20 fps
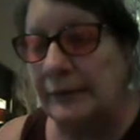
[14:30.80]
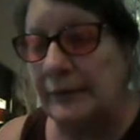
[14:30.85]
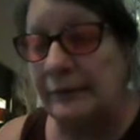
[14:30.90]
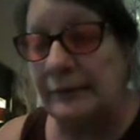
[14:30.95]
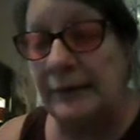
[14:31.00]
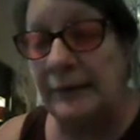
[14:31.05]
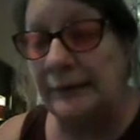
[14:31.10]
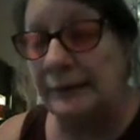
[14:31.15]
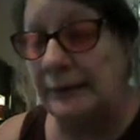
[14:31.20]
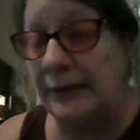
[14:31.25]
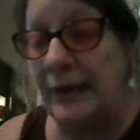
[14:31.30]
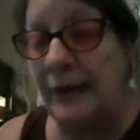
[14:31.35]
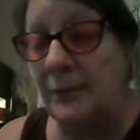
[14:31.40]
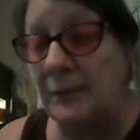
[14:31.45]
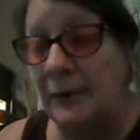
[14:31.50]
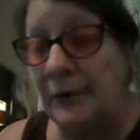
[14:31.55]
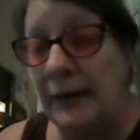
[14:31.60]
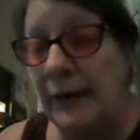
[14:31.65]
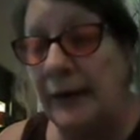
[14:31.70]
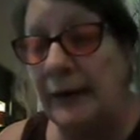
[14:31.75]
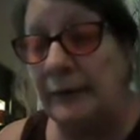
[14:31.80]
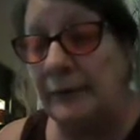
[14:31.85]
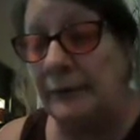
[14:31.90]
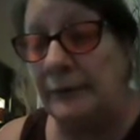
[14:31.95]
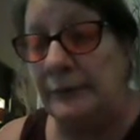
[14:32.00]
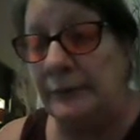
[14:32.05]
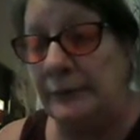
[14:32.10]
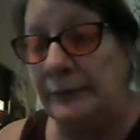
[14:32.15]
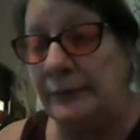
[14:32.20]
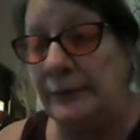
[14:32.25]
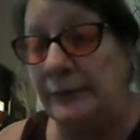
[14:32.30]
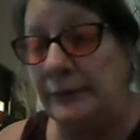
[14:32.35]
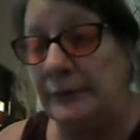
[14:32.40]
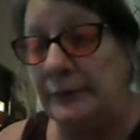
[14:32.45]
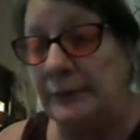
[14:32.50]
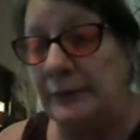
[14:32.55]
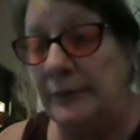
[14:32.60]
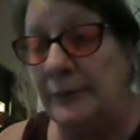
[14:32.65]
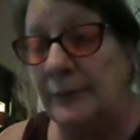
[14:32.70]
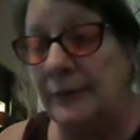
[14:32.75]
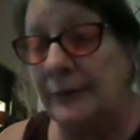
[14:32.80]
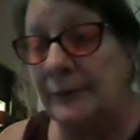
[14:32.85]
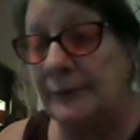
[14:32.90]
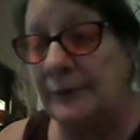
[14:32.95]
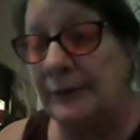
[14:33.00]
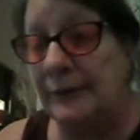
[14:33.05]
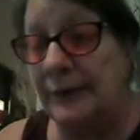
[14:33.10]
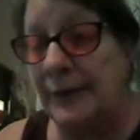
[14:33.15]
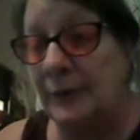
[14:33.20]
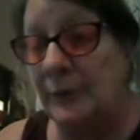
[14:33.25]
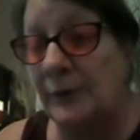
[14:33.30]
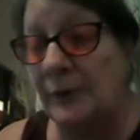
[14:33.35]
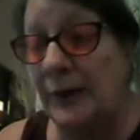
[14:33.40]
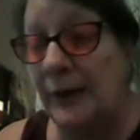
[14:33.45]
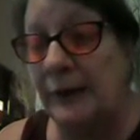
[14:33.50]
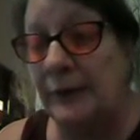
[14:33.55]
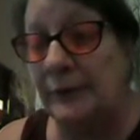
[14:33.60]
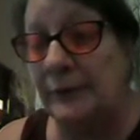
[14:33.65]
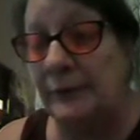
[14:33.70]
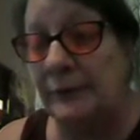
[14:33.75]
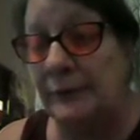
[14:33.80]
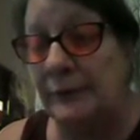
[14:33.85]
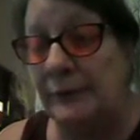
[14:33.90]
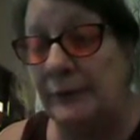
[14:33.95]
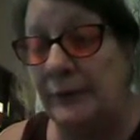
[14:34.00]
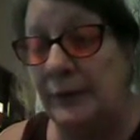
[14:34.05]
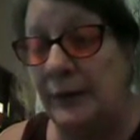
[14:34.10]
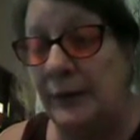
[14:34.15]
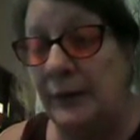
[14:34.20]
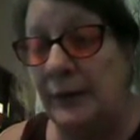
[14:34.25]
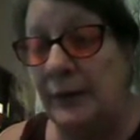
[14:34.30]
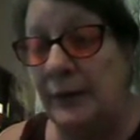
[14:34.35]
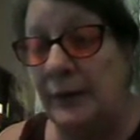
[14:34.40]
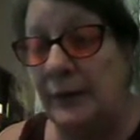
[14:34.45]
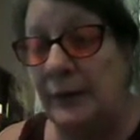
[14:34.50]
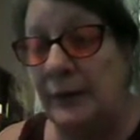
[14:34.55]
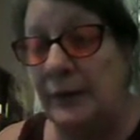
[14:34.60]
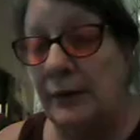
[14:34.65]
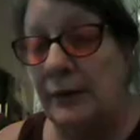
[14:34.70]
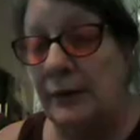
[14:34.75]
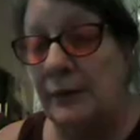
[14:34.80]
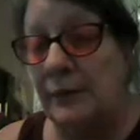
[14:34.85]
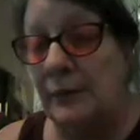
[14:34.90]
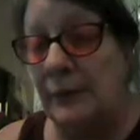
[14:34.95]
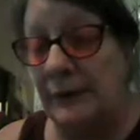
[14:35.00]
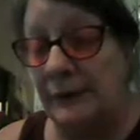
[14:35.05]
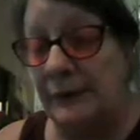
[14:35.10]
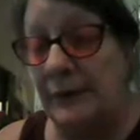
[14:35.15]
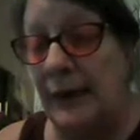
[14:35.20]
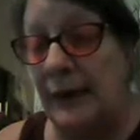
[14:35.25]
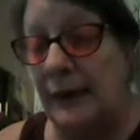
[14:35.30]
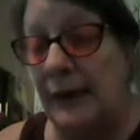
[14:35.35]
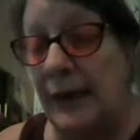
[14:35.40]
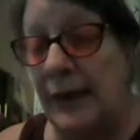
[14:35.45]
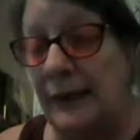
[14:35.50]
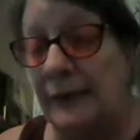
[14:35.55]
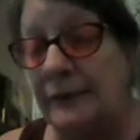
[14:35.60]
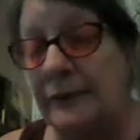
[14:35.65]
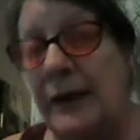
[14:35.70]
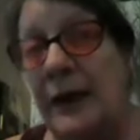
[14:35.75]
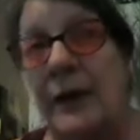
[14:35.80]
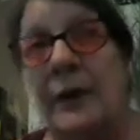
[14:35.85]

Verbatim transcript: it says timer candles so they must be timer candles which I like.